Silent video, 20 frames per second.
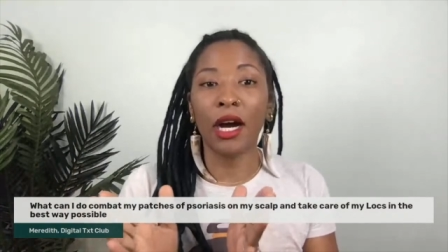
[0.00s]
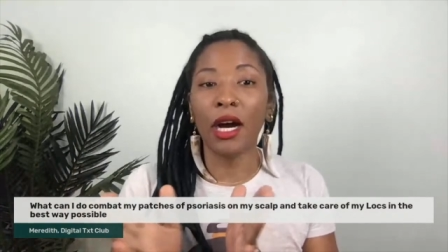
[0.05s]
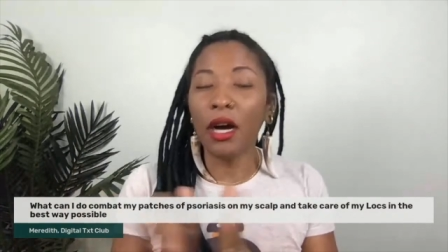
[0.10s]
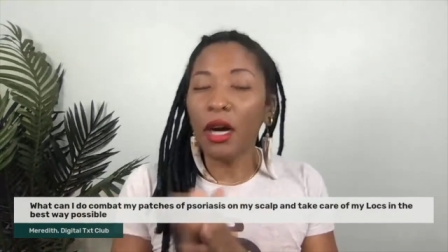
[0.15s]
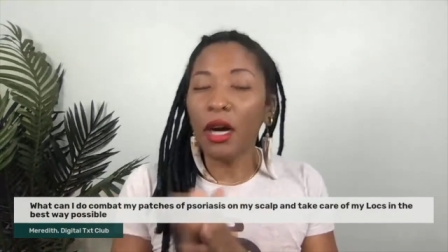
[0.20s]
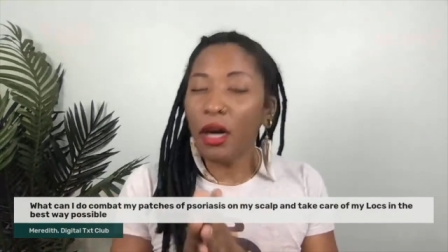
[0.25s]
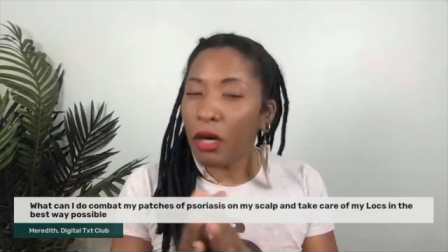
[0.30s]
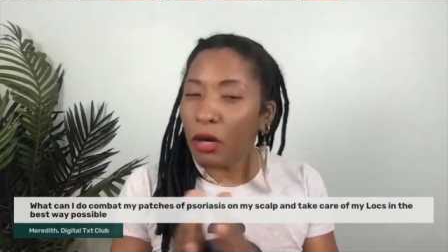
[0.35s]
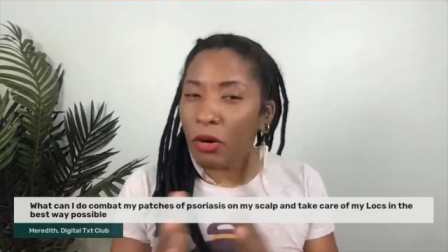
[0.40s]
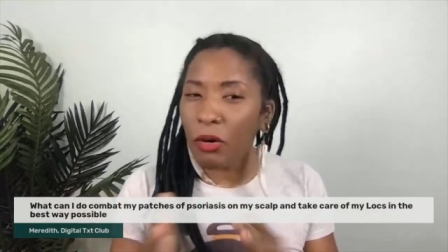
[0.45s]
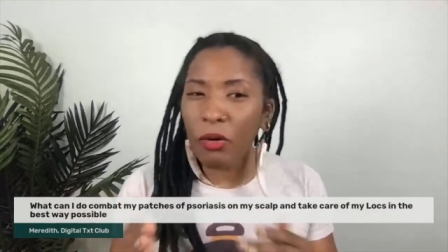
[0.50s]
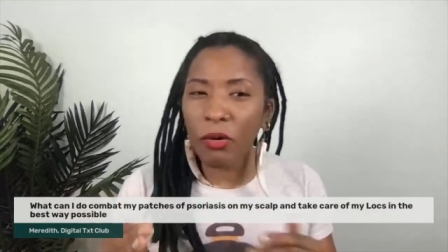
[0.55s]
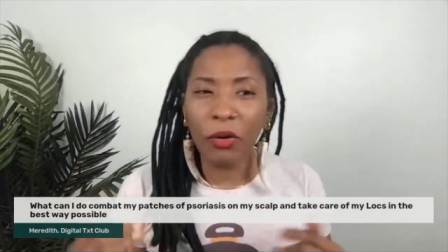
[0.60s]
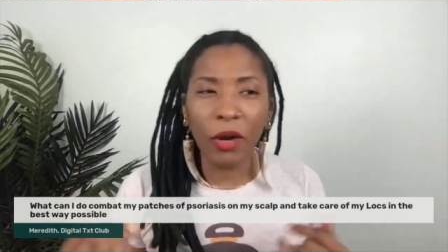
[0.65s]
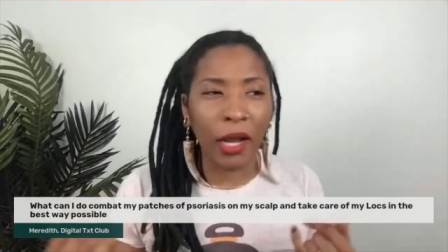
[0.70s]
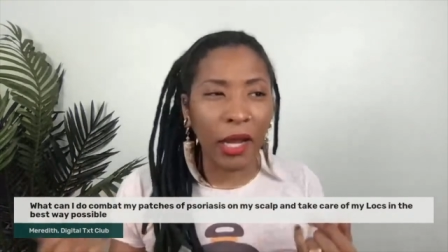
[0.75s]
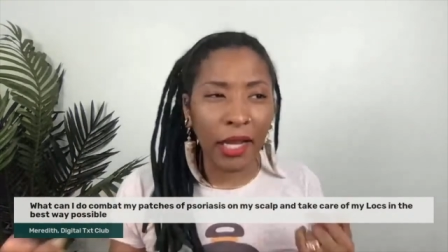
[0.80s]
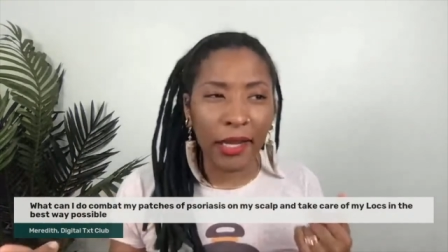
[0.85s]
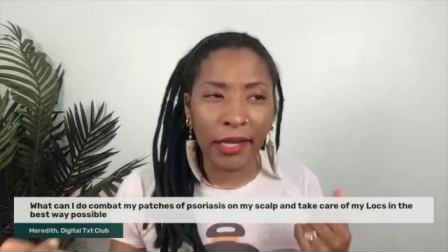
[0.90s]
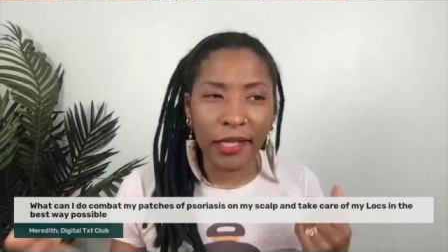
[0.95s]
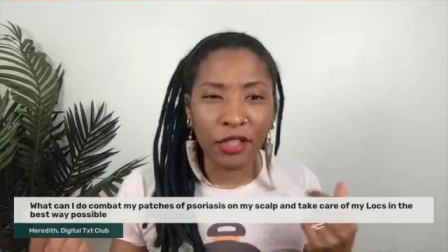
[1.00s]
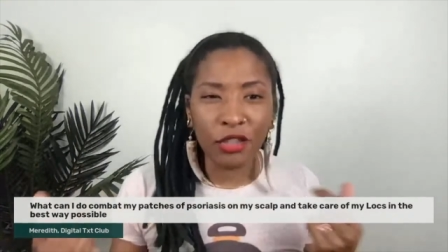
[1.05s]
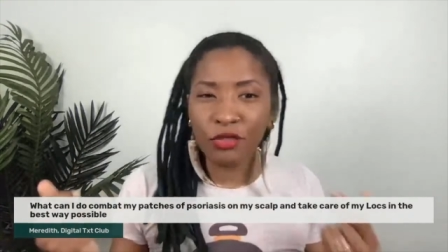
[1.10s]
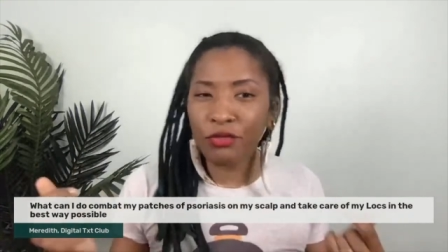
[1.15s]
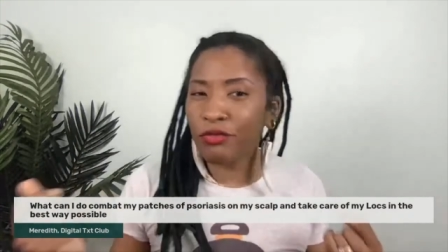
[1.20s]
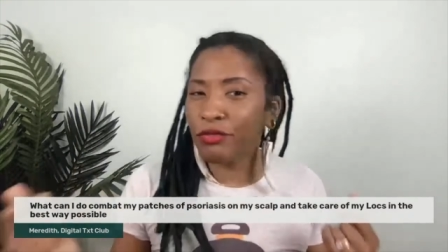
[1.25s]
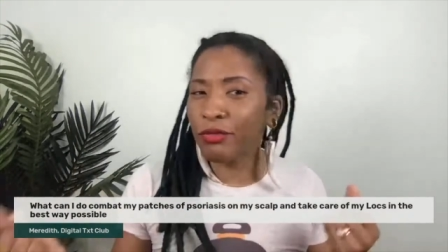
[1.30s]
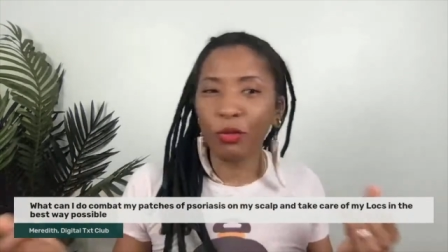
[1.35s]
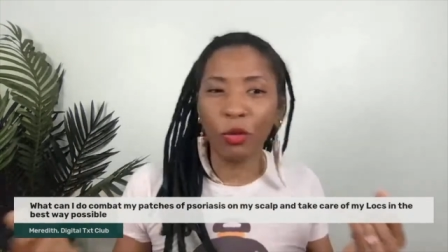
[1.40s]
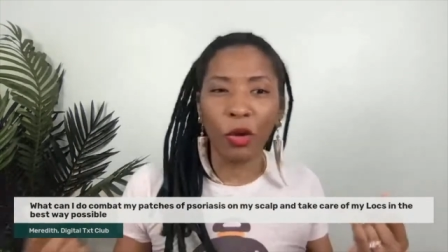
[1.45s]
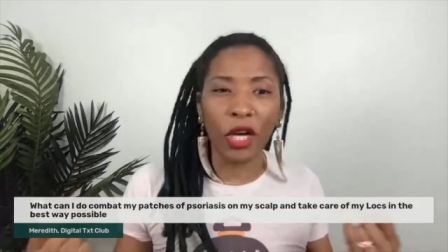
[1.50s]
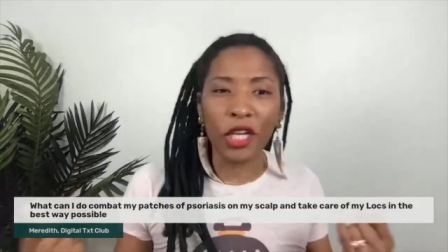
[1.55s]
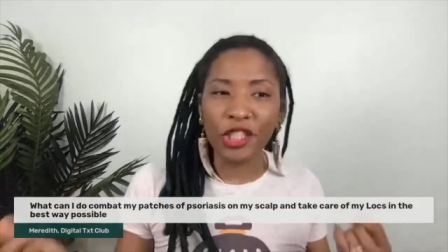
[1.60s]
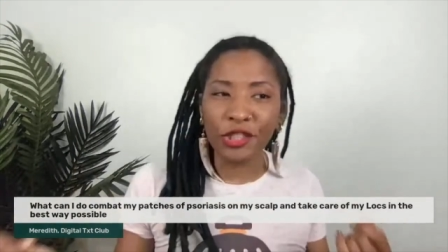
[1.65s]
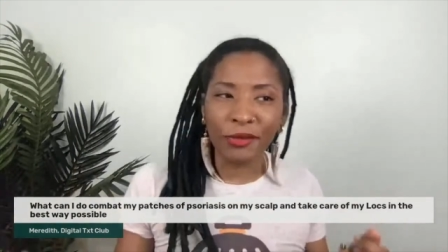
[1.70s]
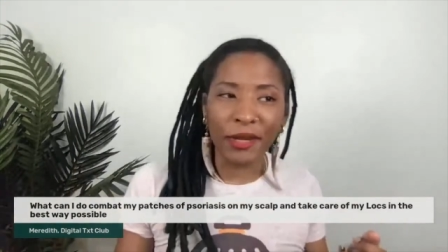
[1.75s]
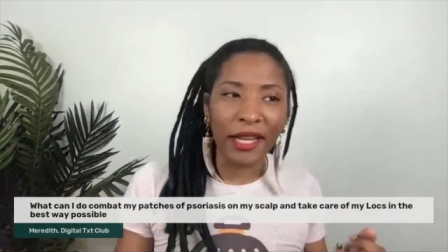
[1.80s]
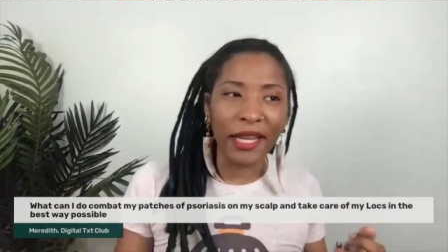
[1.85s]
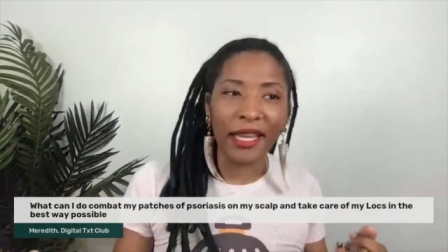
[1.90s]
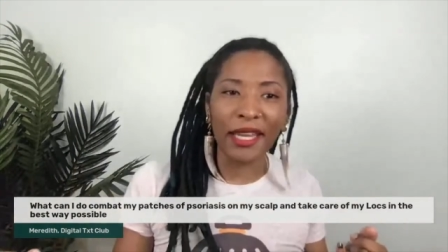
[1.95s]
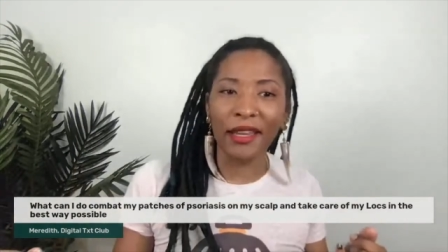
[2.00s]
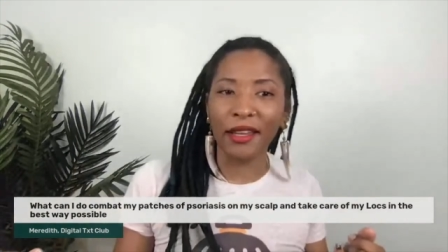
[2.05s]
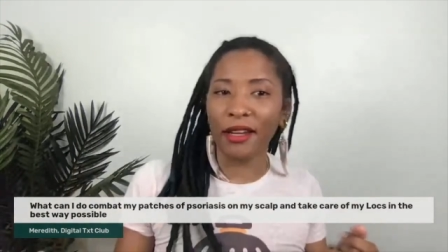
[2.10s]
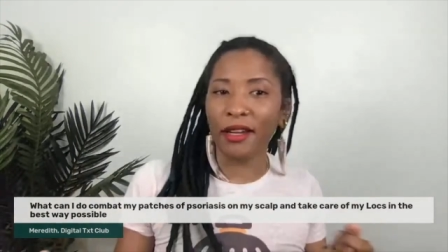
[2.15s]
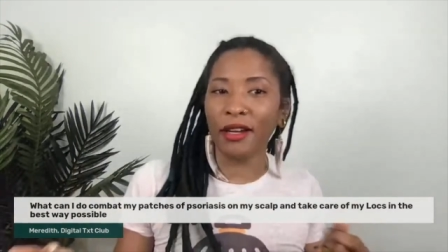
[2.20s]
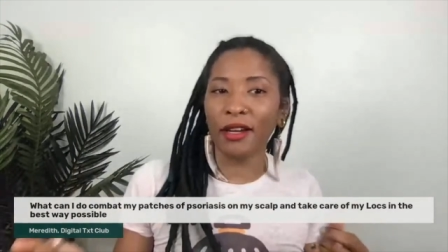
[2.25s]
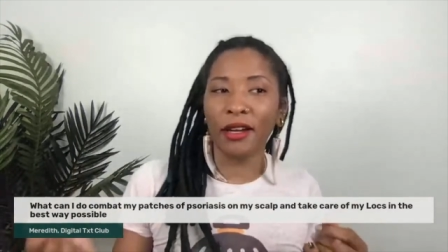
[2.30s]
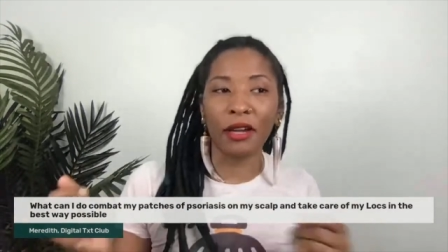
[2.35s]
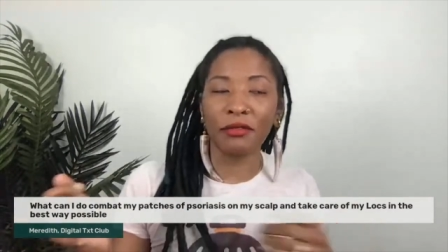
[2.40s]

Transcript: oh, I wash my hair,